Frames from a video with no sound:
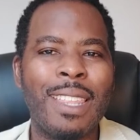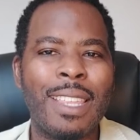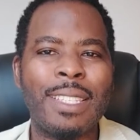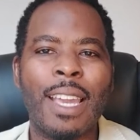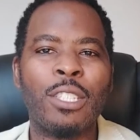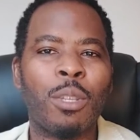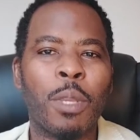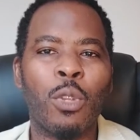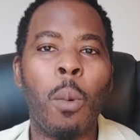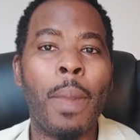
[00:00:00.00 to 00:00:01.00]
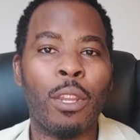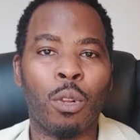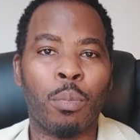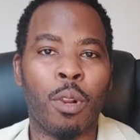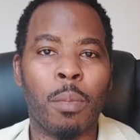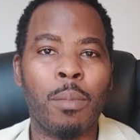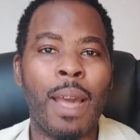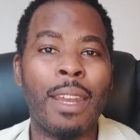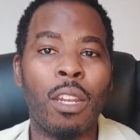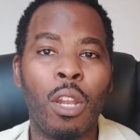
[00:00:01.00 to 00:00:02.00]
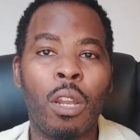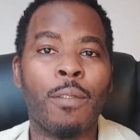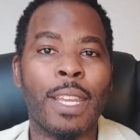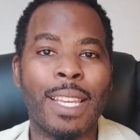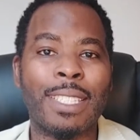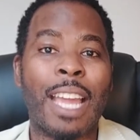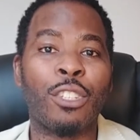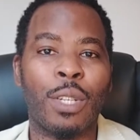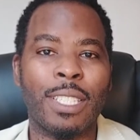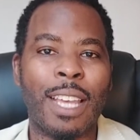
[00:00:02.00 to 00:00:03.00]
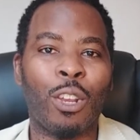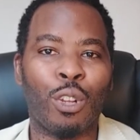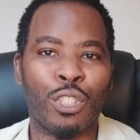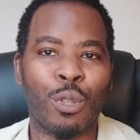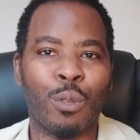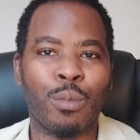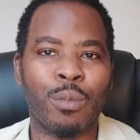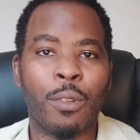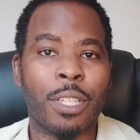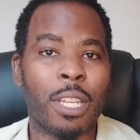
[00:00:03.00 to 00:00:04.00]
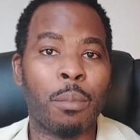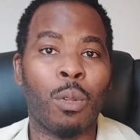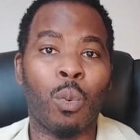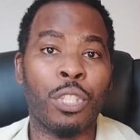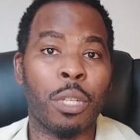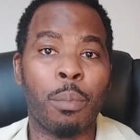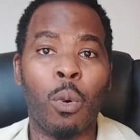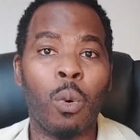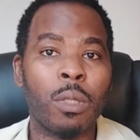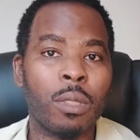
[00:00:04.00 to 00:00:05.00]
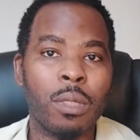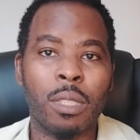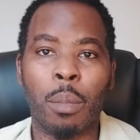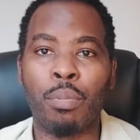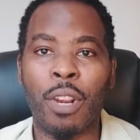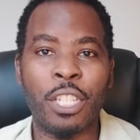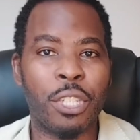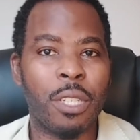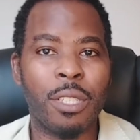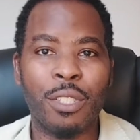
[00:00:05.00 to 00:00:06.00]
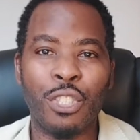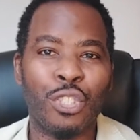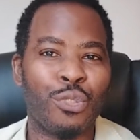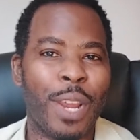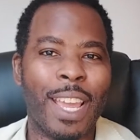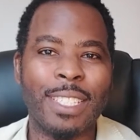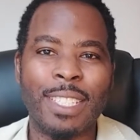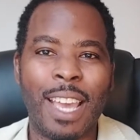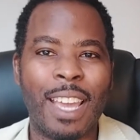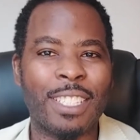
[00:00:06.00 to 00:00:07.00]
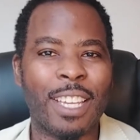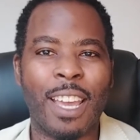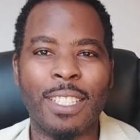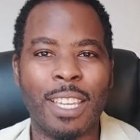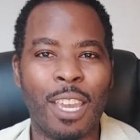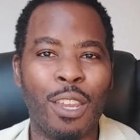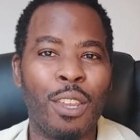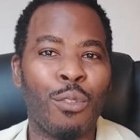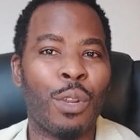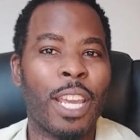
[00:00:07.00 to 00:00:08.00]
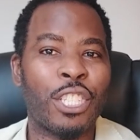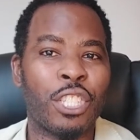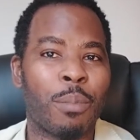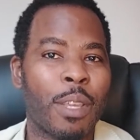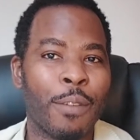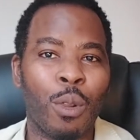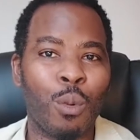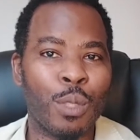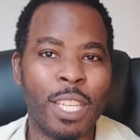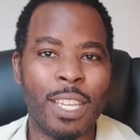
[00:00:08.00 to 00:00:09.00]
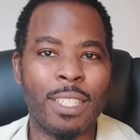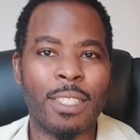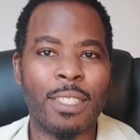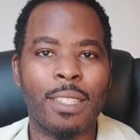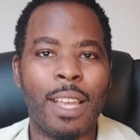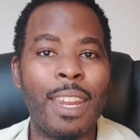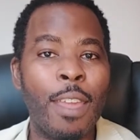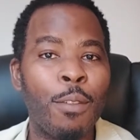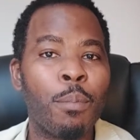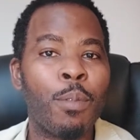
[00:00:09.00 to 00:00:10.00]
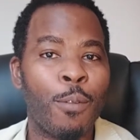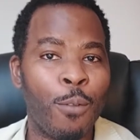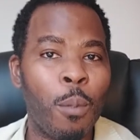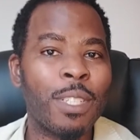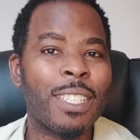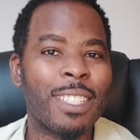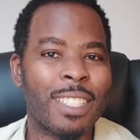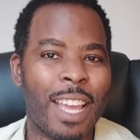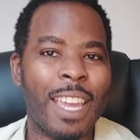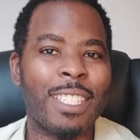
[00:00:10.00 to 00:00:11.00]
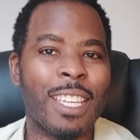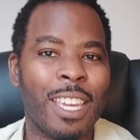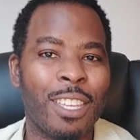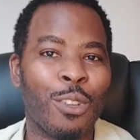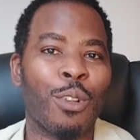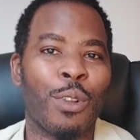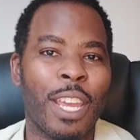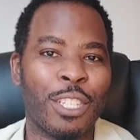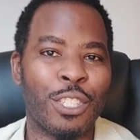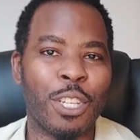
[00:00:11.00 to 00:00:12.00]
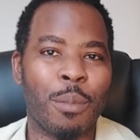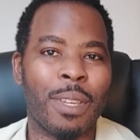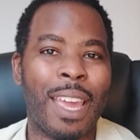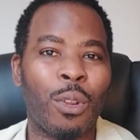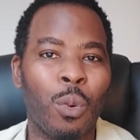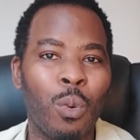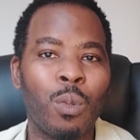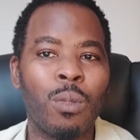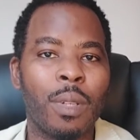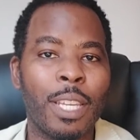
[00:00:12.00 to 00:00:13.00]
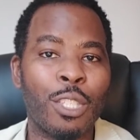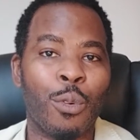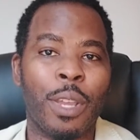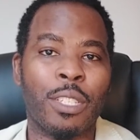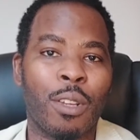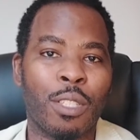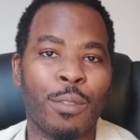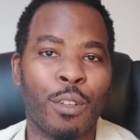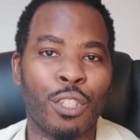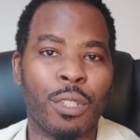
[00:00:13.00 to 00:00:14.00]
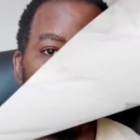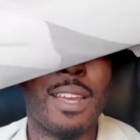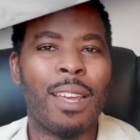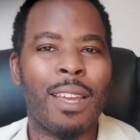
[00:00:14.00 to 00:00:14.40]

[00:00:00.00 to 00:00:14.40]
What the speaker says: there tends to be no medical problem, and a lot of it is actually psychological. For example, watching porn, depression, stress, anxiety, relationship difficulties, and even performance anxiety during a relationship can all lead to erectile dysfunction.